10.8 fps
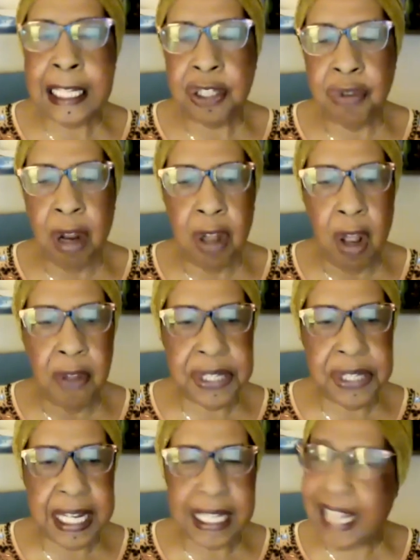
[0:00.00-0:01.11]
done struck all
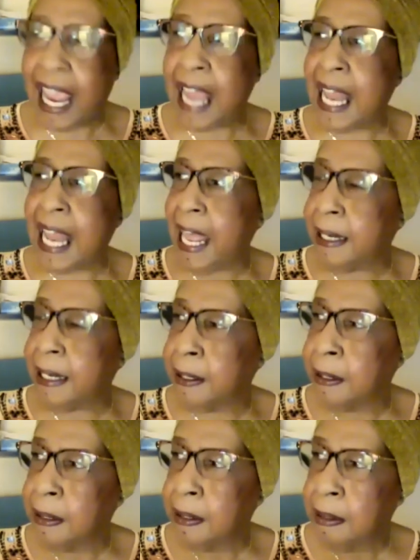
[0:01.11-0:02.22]
six. Caroline,
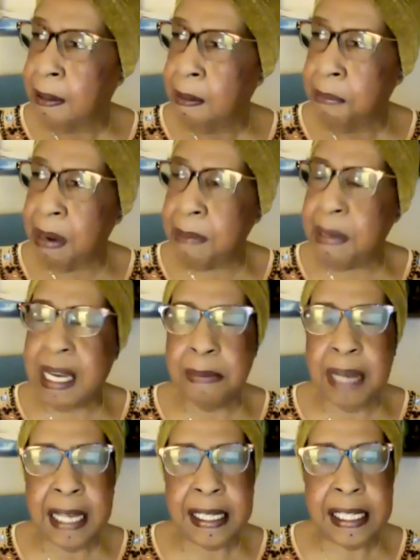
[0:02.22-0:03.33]
bring me them
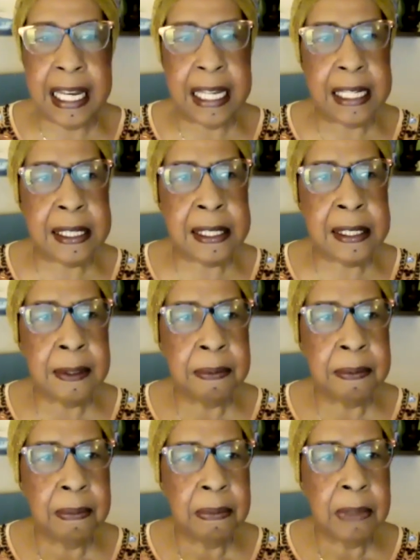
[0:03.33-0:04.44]
dead sticks.
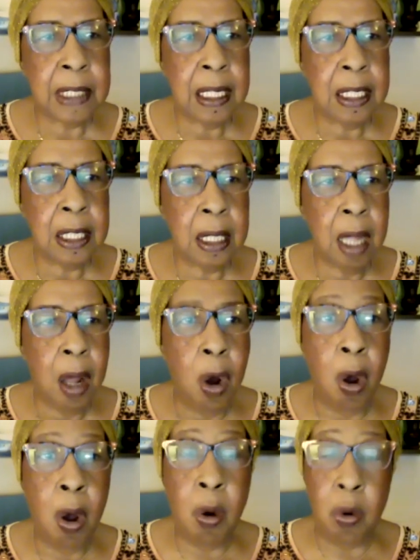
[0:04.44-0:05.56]

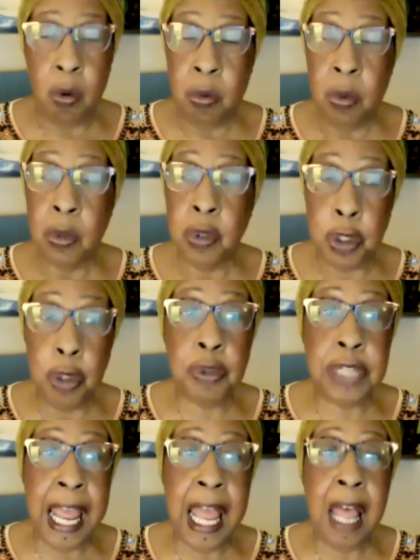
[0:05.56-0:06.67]
Oh,
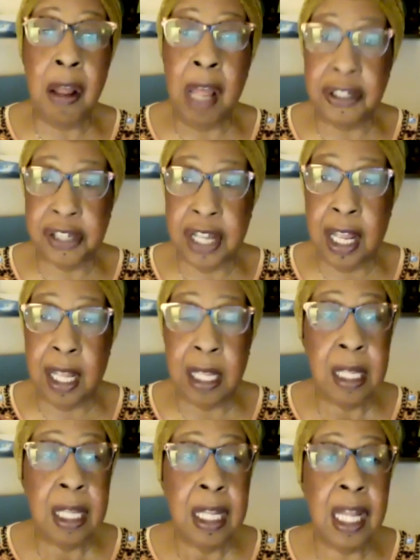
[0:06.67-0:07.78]
you down, sir.
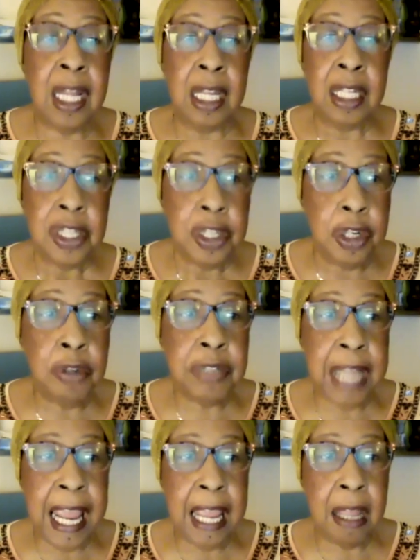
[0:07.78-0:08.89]
Huh, you
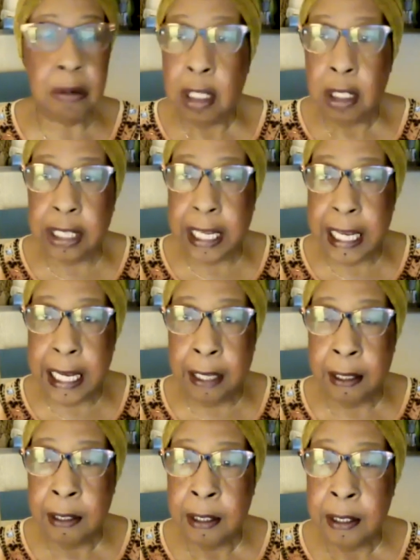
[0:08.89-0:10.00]
down. Look at
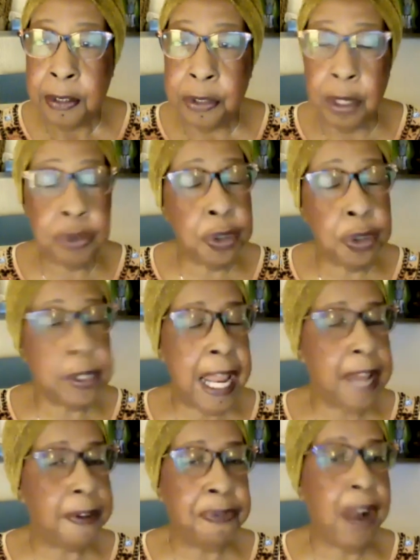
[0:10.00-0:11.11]
here. Don't you
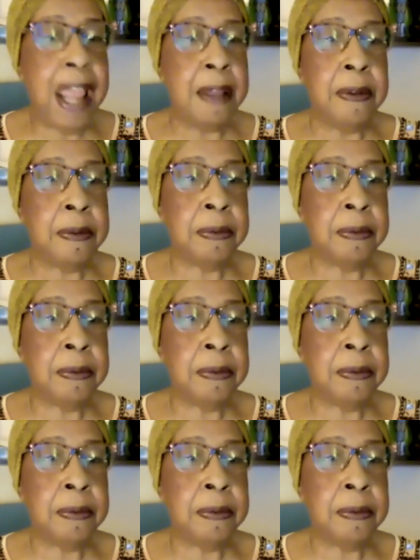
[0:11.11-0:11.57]
dare to frown.